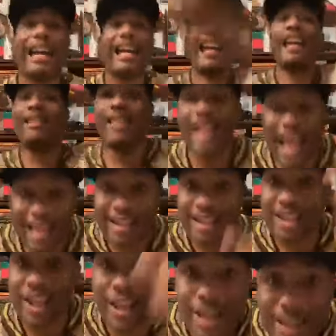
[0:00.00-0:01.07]
in that
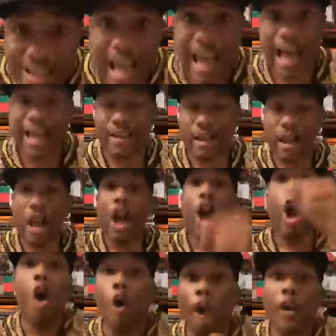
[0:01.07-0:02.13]
genocide
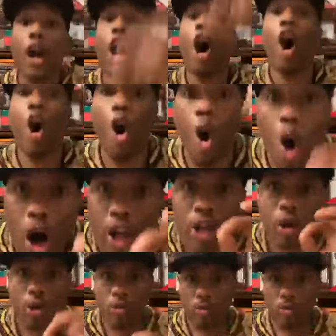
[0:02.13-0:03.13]
over oil?